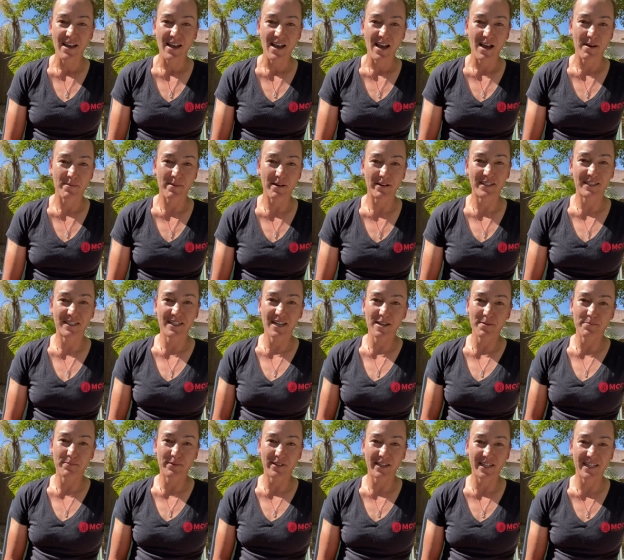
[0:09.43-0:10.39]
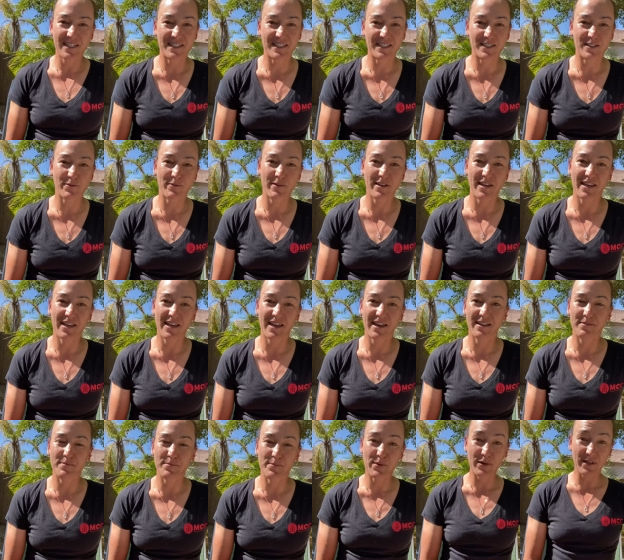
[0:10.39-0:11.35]
about to take place this
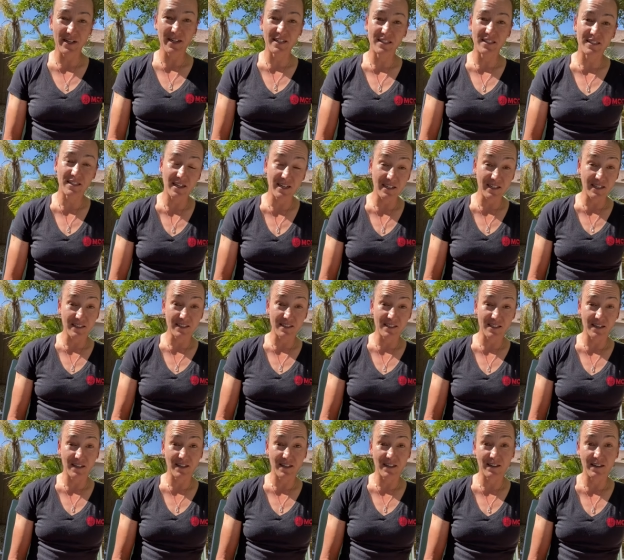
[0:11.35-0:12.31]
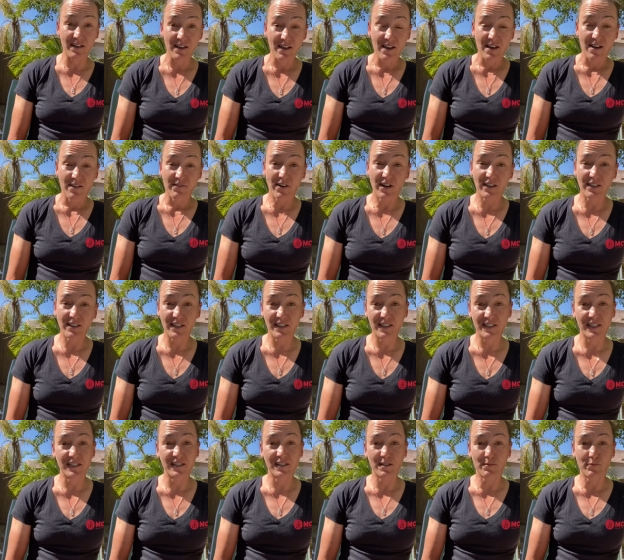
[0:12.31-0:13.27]
weekend. Pretty exciting to finally
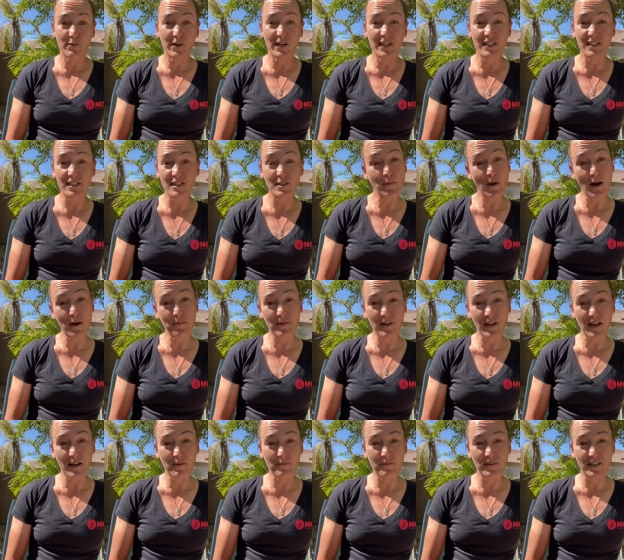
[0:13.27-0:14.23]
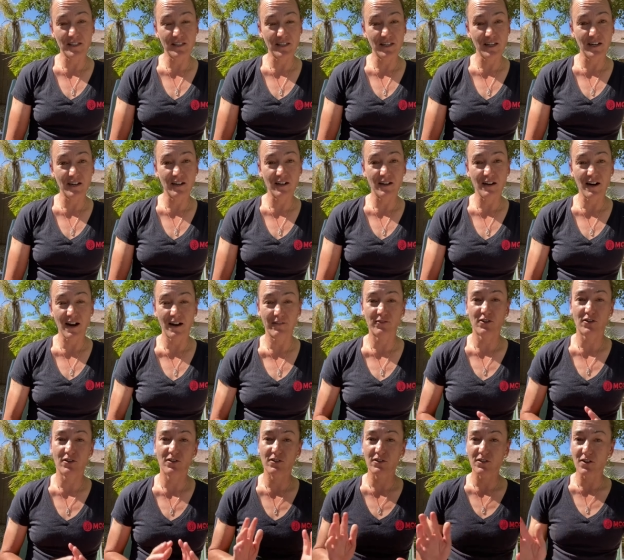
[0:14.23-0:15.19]
see some races popping up this year
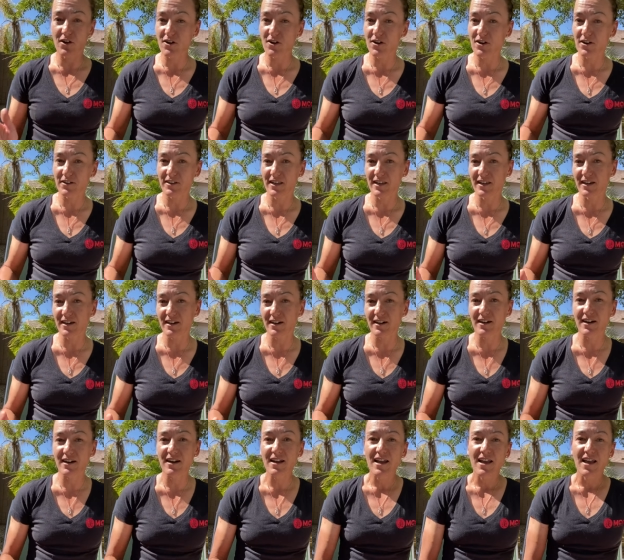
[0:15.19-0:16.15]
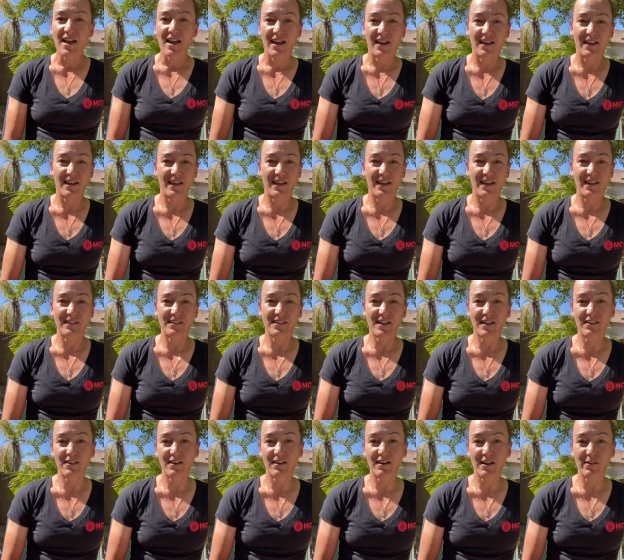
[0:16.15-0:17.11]
after a long year, and I
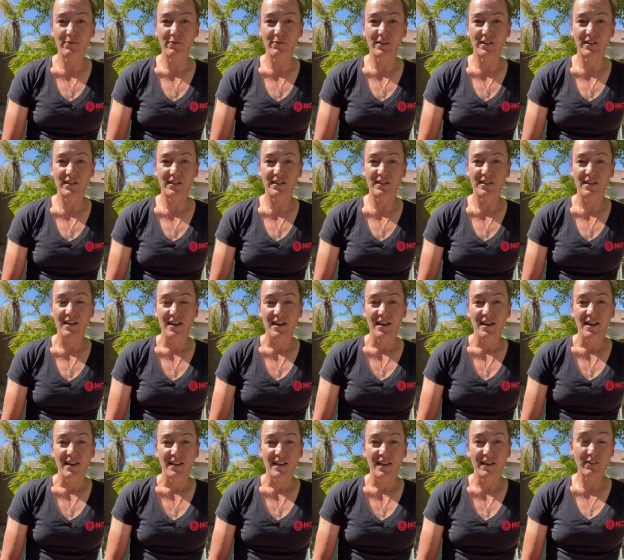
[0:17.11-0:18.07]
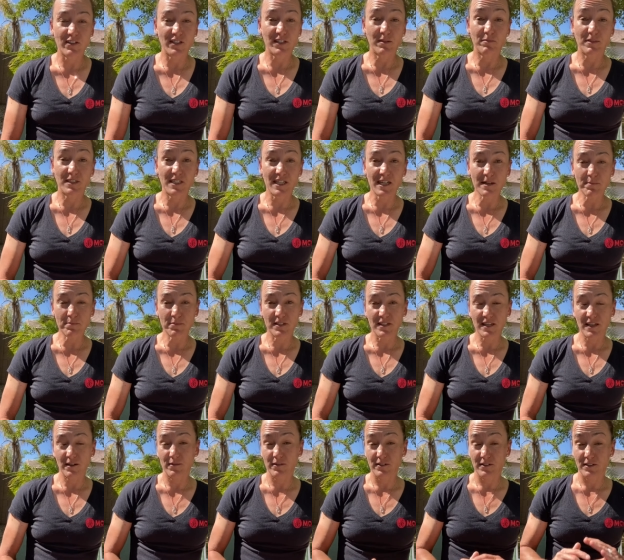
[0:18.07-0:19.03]
thought I would give you some tips
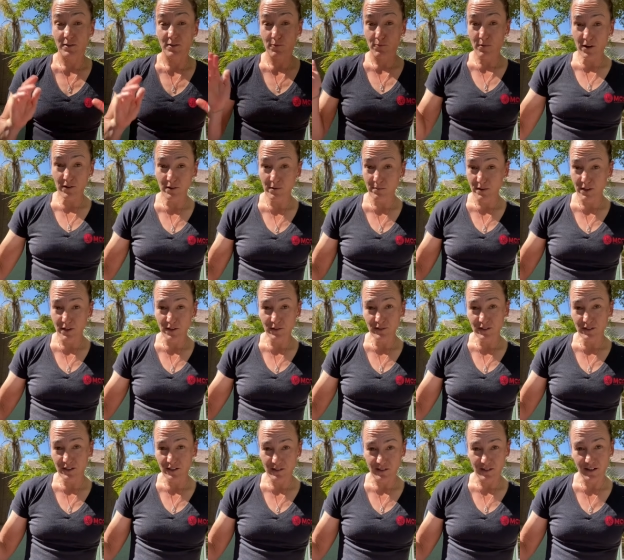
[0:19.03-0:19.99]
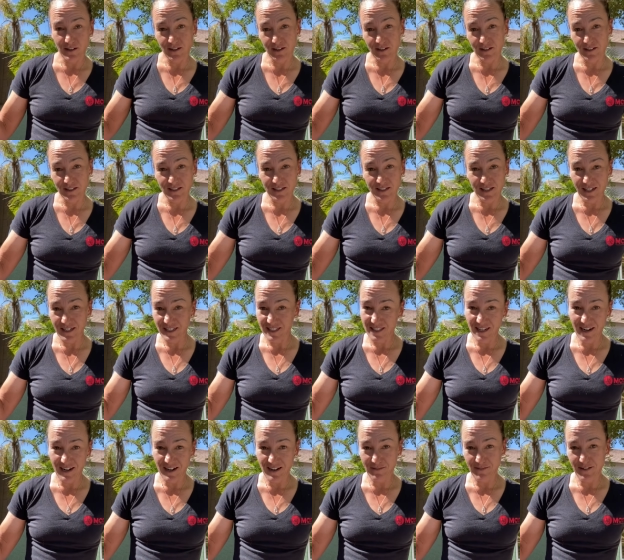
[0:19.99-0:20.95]
and to welcome you to the sunny
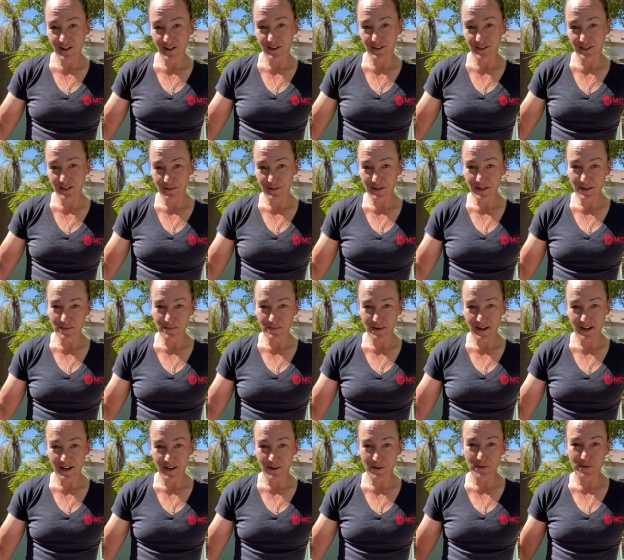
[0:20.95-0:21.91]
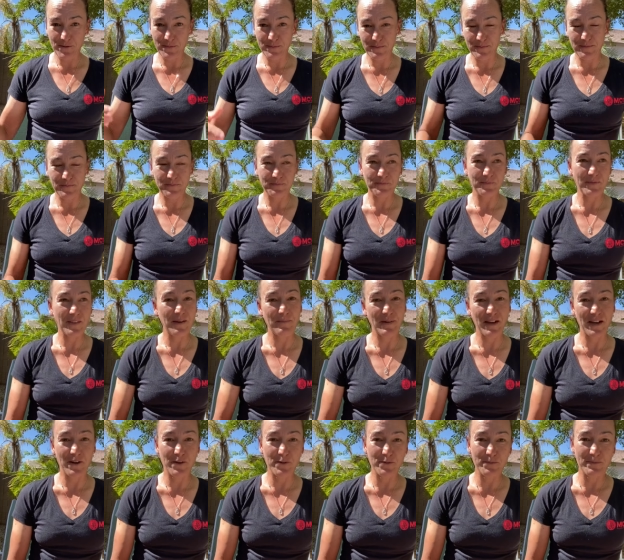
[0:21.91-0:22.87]
state of Arizona, my home
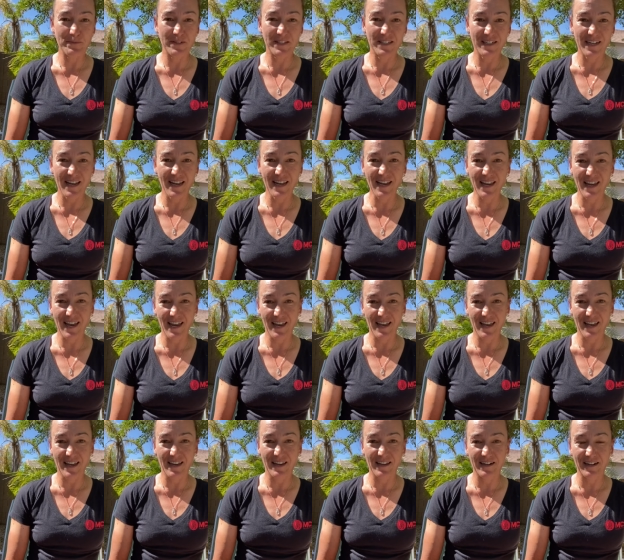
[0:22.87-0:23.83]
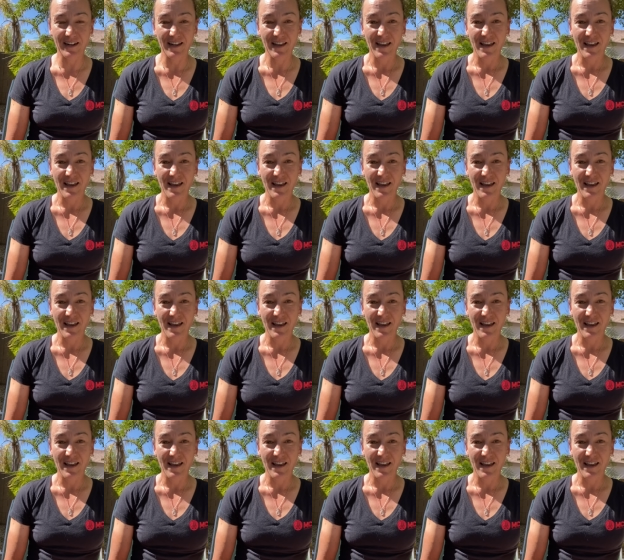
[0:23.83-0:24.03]
state, and